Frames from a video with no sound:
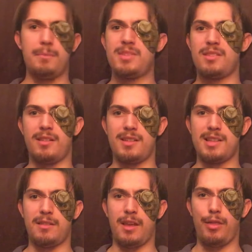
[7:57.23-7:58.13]
I'm starting to
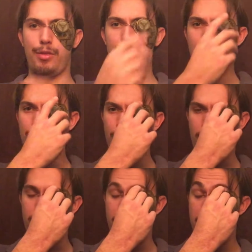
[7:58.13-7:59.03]
sound like Thew,
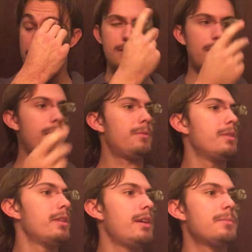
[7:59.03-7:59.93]
aren't I? I
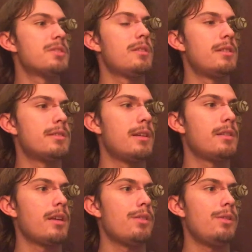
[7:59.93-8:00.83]
really am starting to sound
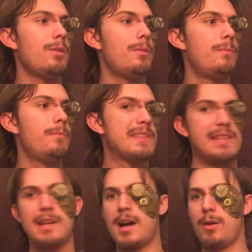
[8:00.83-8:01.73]
like Thew.
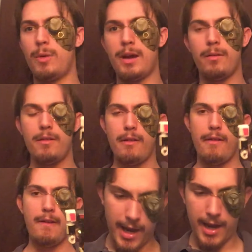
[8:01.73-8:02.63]
Oh, well.
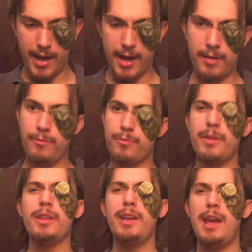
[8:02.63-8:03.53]
And
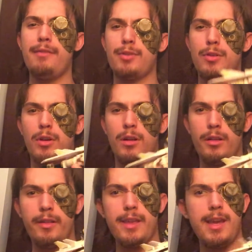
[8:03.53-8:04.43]
really, after
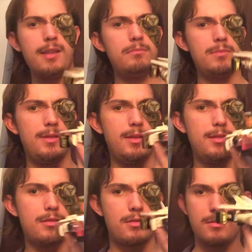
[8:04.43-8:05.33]
all of that,
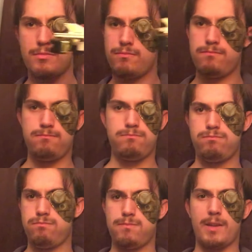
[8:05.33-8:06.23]
it's
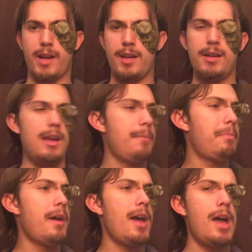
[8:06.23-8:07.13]
kind of not
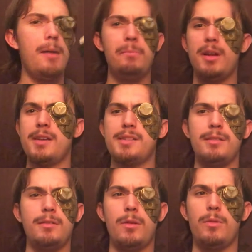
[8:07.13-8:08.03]
bad, but I
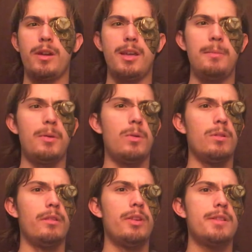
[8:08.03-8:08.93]
still don't want to keep a
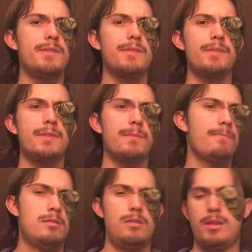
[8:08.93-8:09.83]
hold of it.
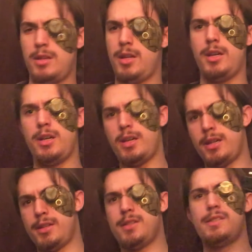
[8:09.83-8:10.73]

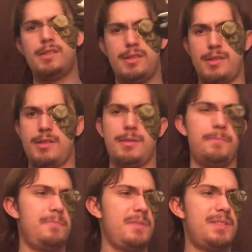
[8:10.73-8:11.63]

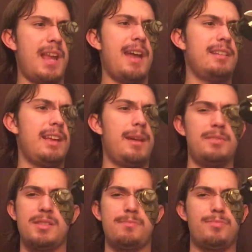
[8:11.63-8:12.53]
Sadly, I'm
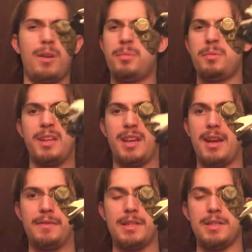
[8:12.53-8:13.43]
just probably going to
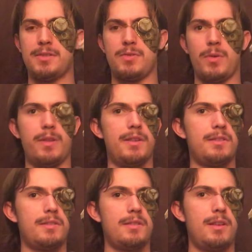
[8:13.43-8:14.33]
have to destroy
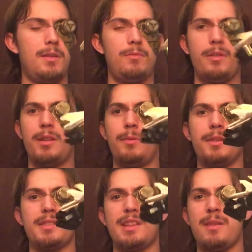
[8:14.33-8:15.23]
this. It really
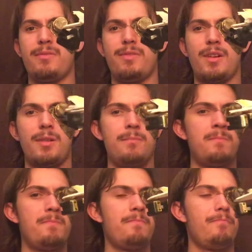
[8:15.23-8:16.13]
wasn't that fun.
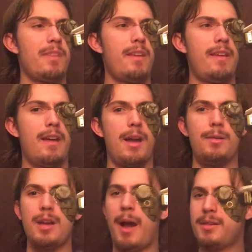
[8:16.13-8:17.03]

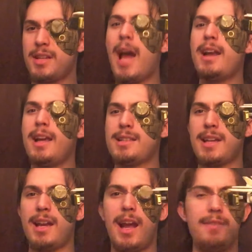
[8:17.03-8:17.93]
I was kind of
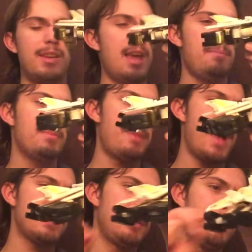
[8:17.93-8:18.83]
excited. I kept passing